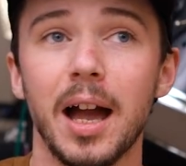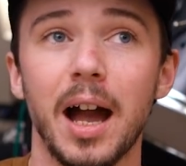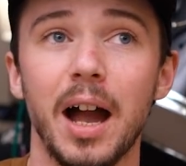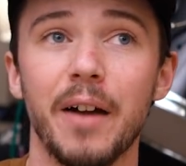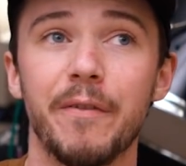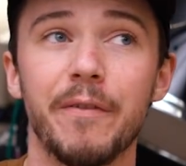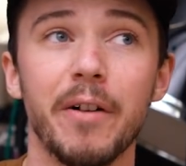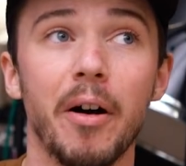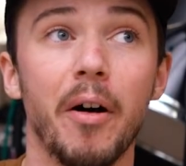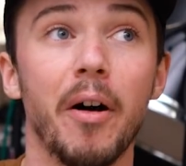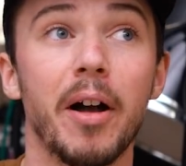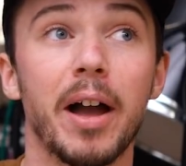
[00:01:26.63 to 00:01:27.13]
I
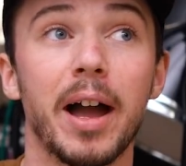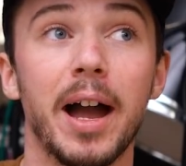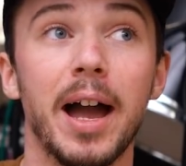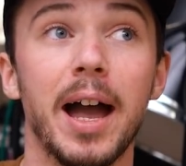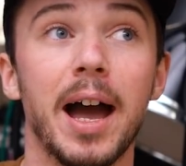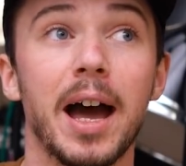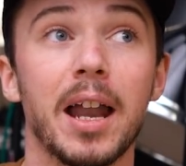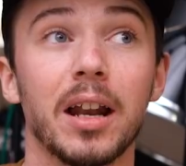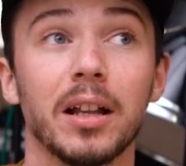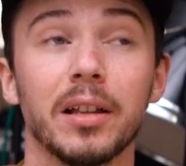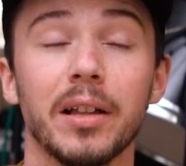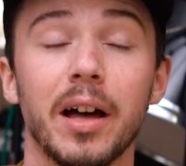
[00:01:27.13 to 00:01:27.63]
felt like I
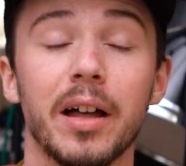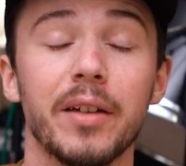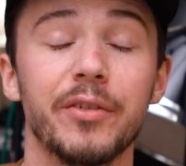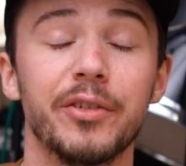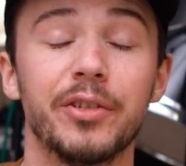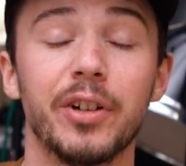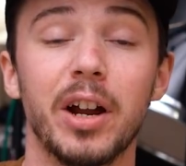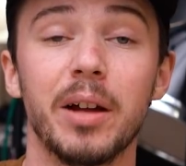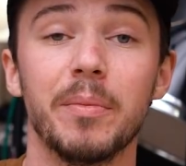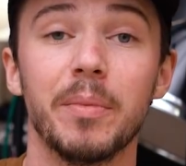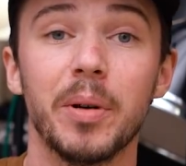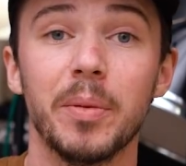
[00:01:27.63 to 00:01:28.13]
had a lot of
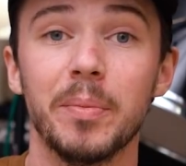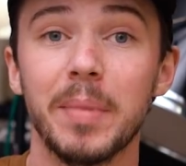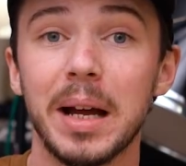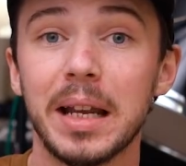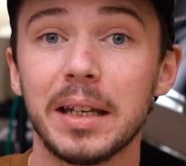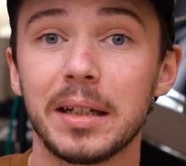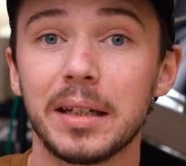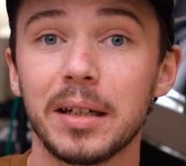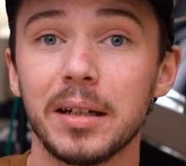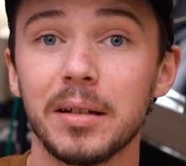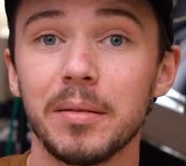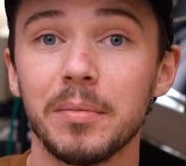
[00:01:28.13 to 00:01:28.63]
great
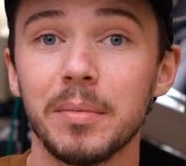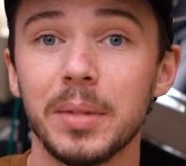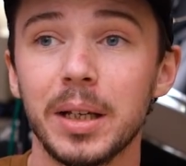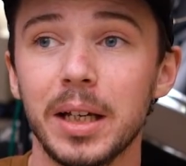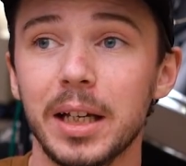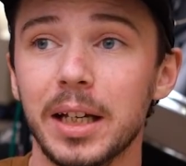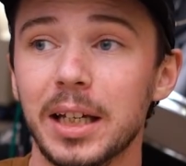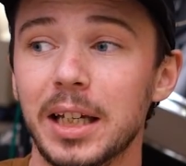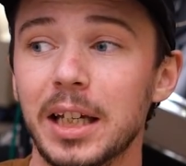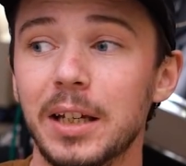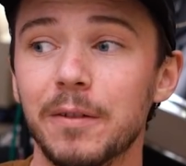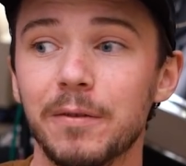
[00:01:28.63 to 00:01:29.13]
momentum.
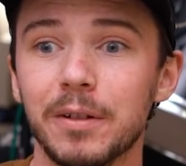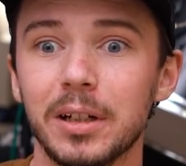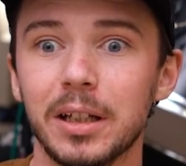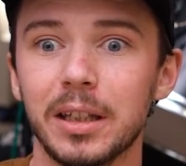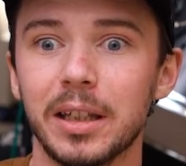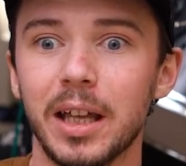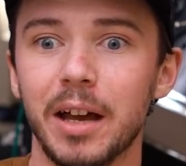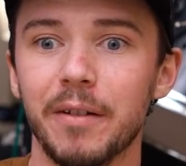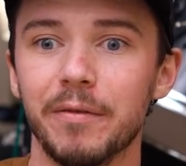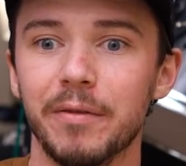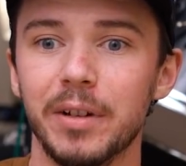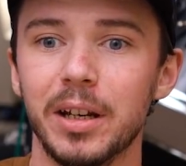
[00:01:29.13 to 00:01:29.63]
Even in
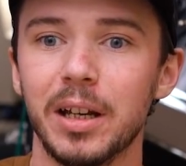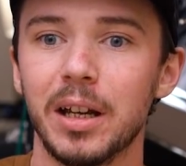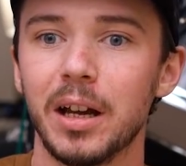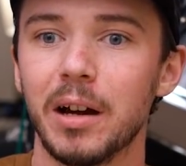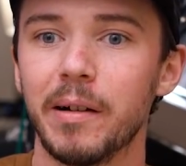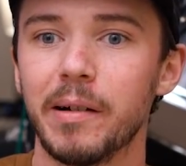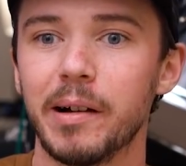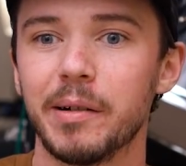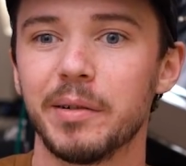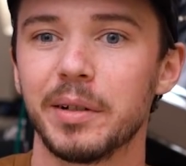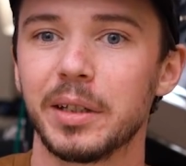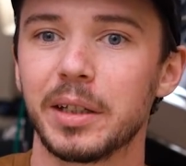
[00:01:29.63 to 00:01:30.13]
that
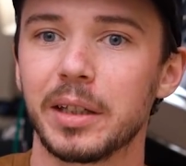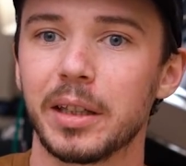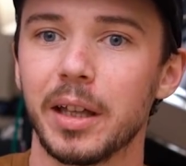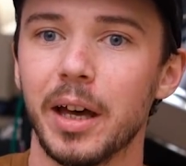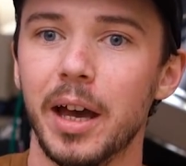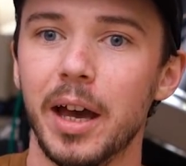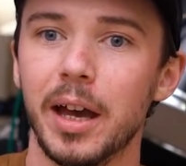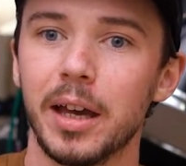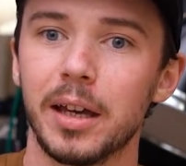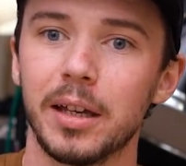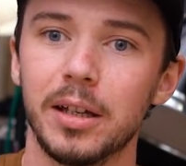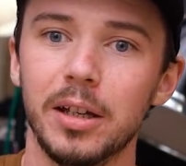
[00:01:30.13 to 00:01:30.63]
video, I was
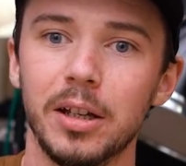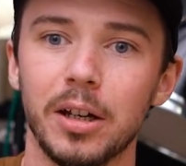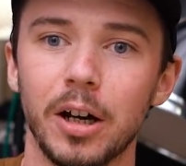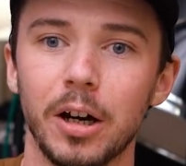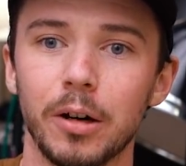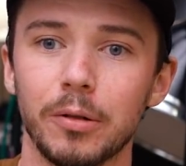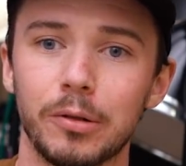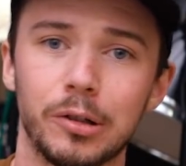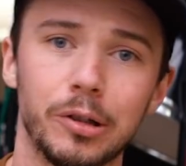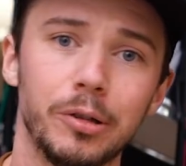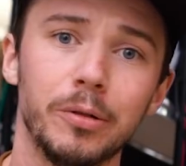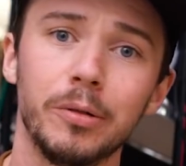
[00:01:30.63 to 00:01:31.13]
like,
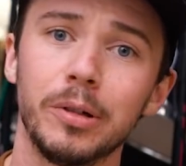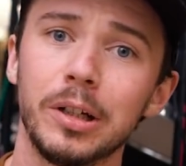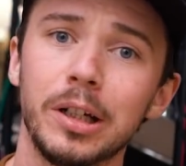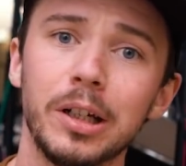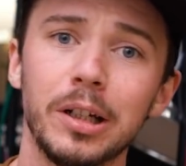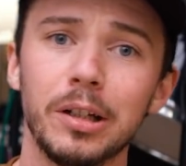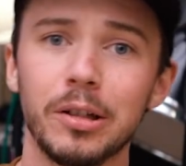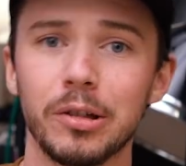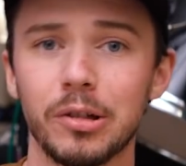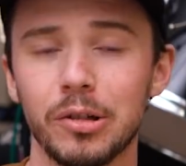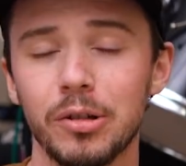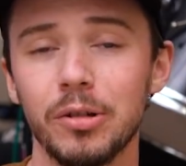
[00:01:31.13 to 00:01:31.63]
tune
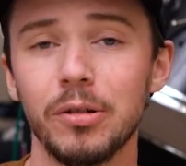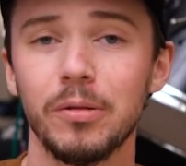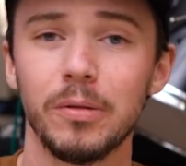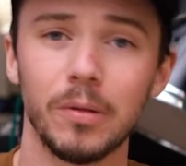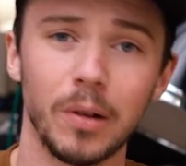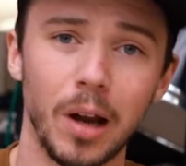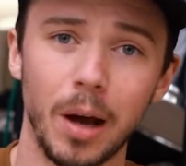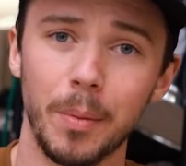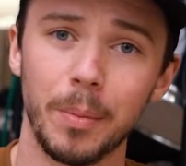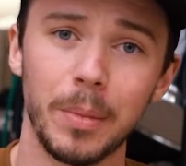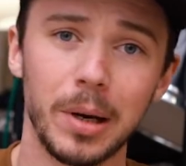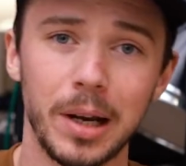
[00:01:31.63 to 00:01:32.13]
in
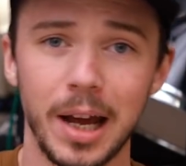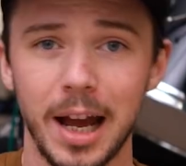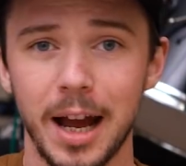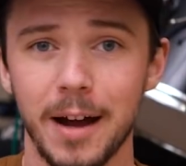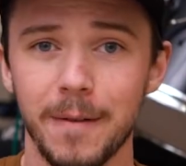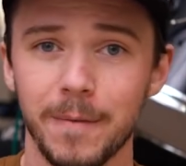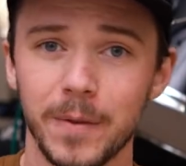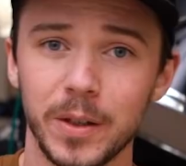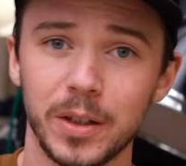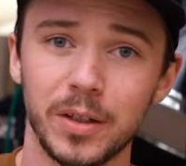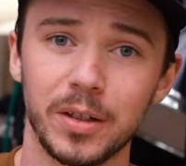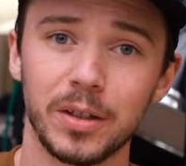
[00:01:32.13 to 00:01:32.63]
soon. I'm gonna
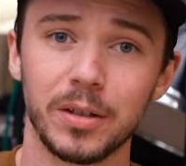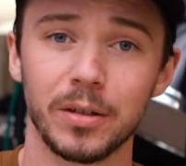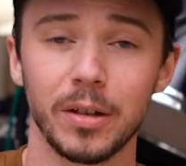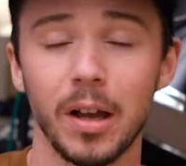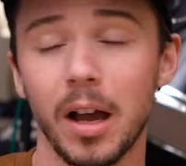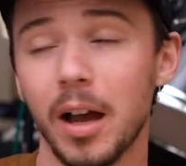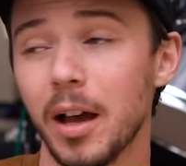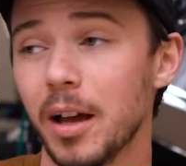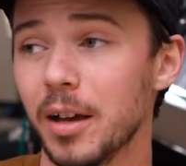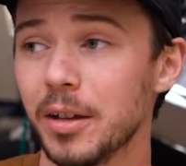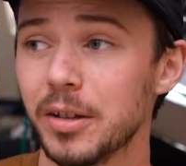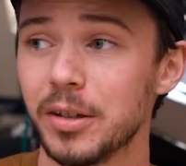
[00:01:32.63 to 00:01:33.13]
have this
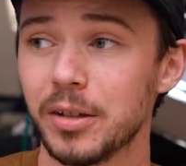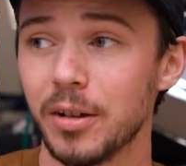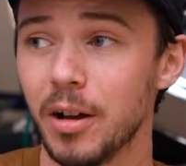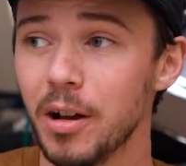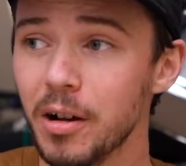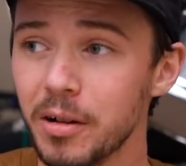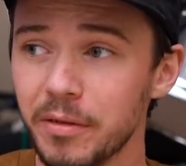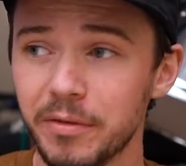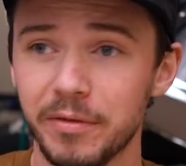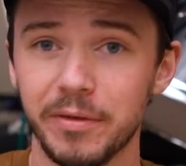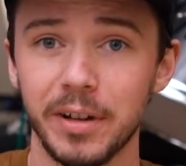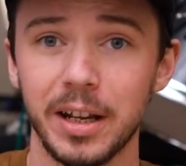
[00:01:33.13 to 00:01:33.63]

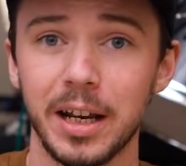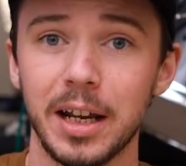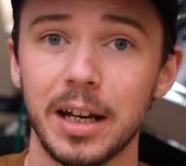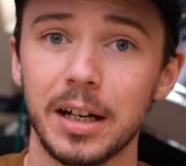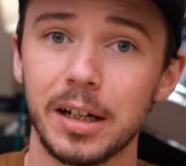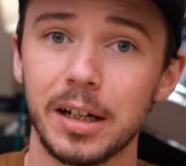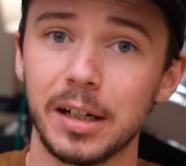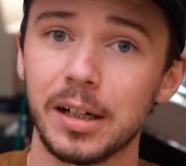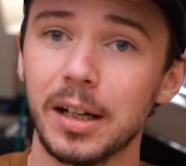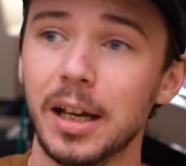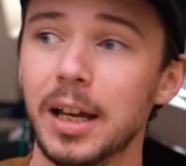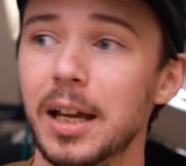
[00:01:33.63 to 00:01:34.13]
song
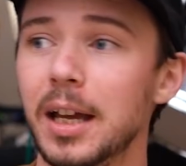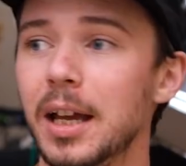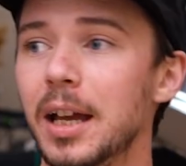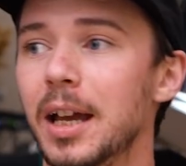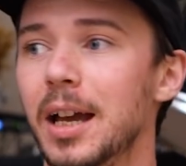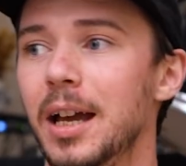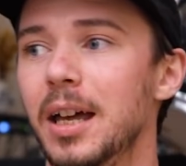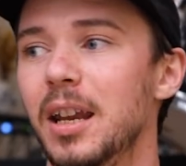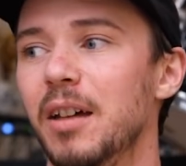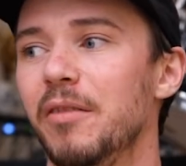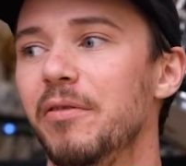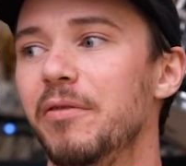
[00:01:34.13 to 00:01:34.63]
finished.
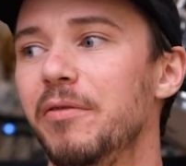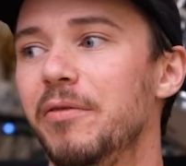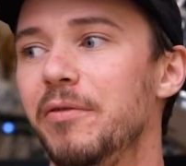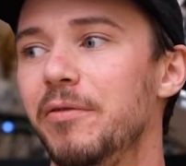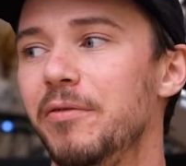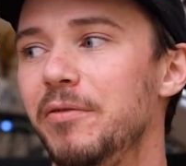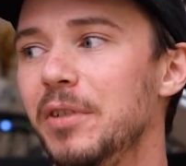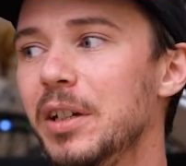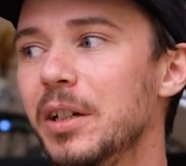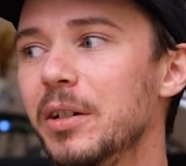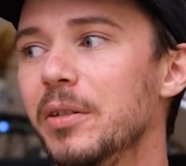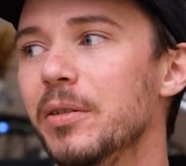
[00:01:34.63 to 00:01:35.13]
And it
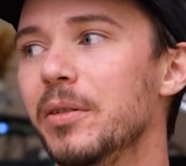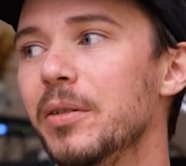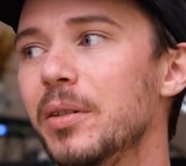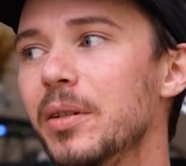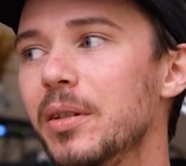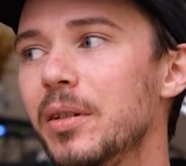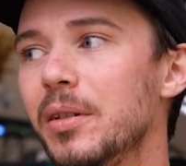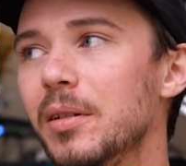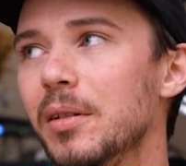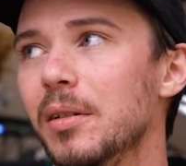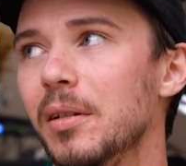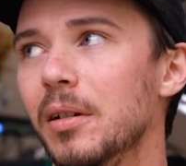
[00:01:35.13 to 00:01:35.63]

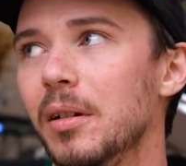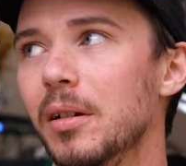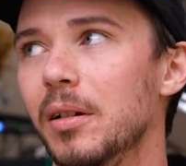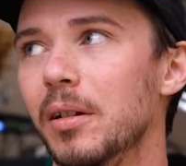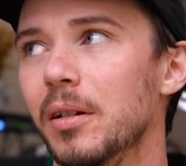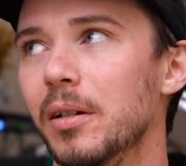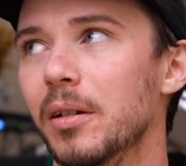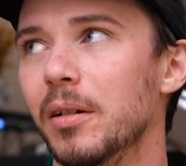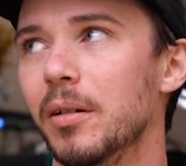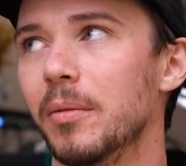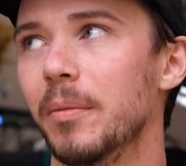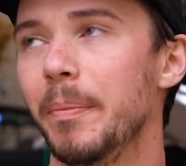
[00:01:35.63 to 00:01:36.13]
feels
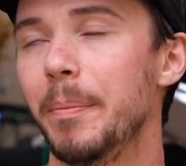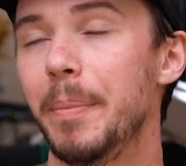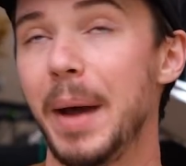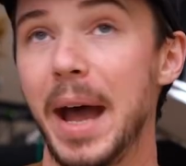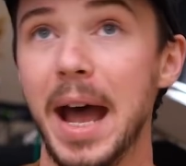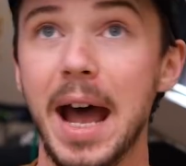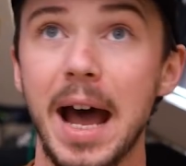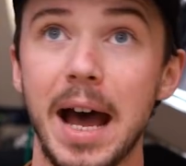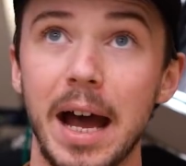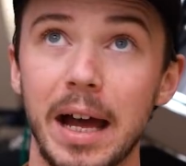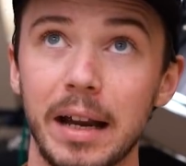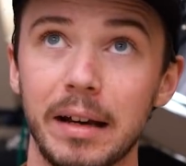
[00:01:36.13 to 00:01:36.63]

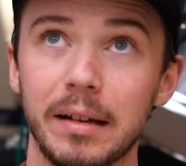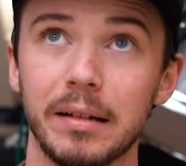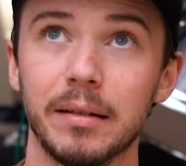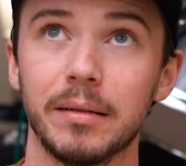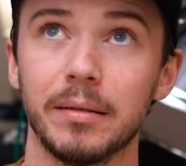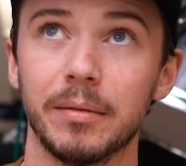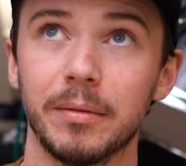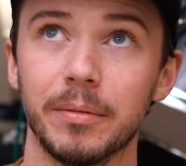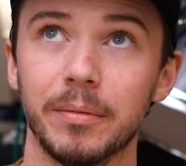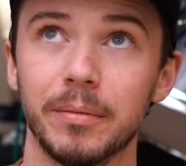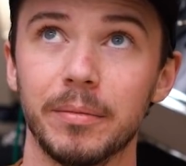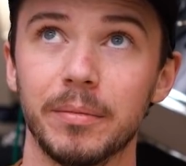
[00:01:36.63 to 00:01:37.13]
bad
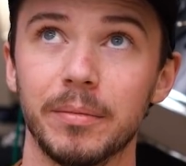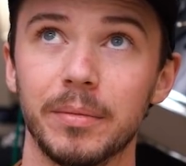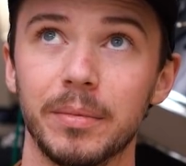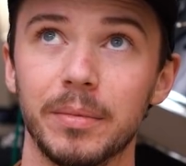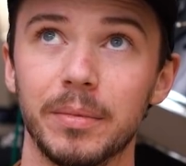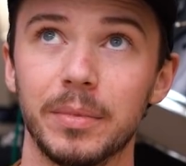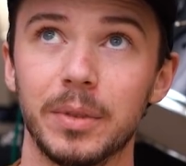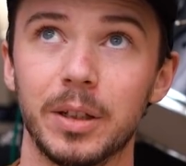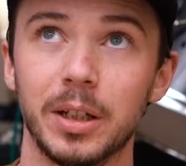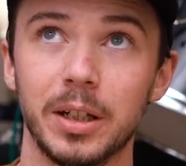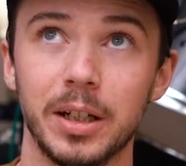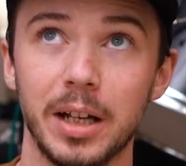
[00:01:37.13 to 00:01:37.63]

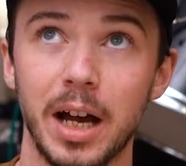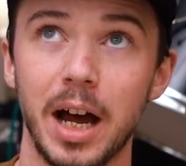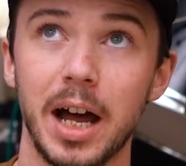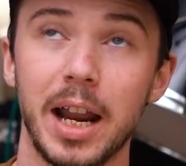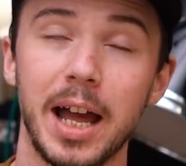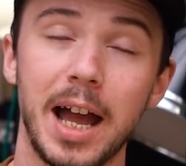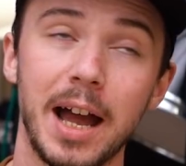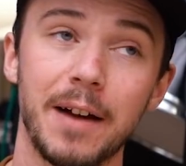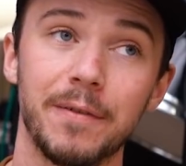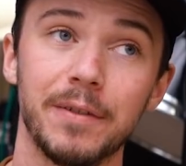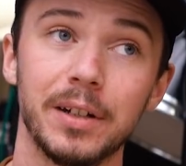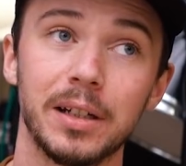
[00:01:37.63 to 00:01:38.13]
to not
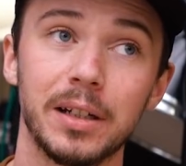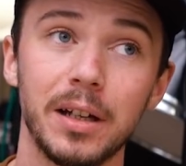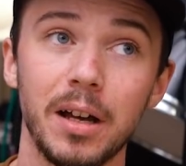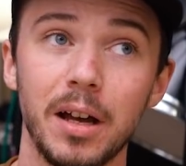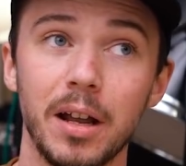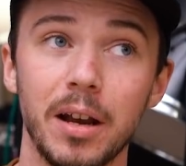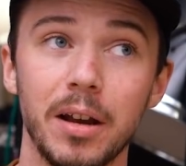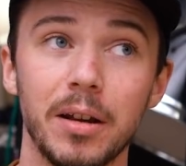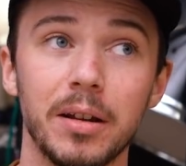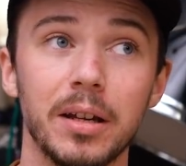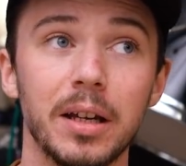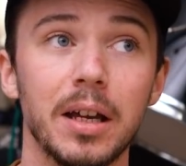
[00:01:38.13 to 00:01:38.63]
have it
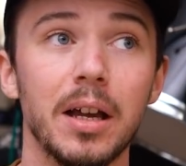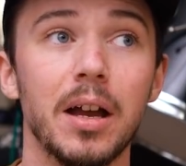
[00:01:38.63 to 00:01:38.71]
done.